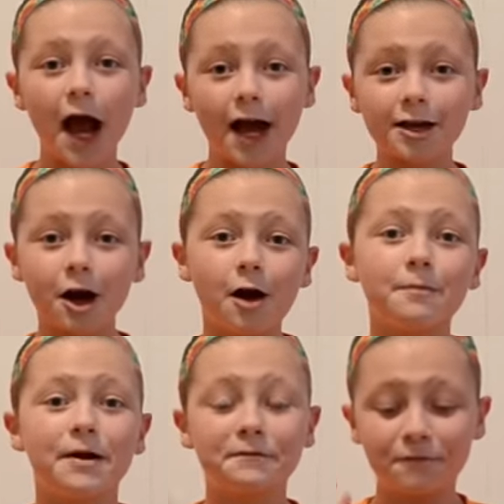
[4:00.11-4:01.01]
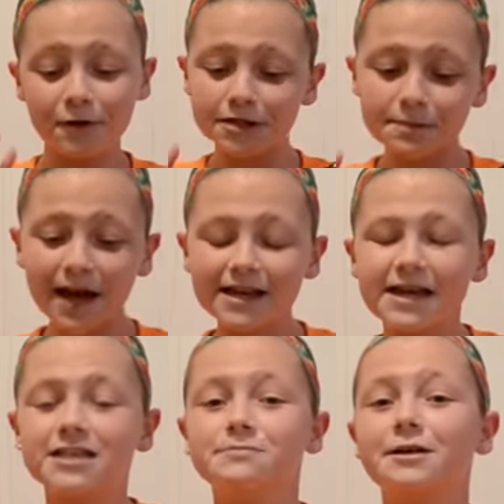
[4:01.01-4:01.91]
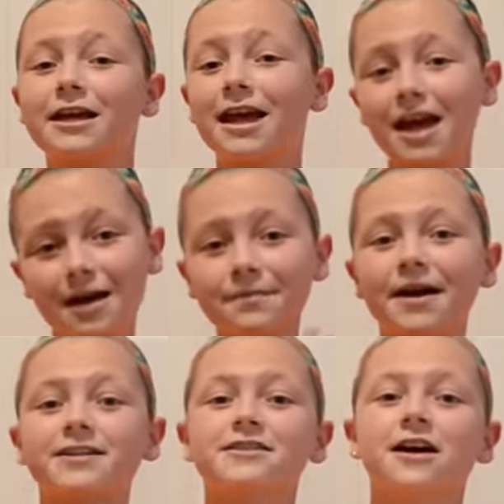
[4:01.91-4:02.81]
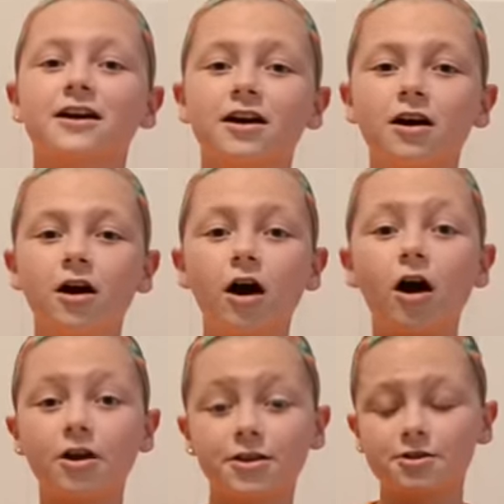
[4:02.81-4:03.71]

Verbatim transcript: I got my first back handspring and back tuck on the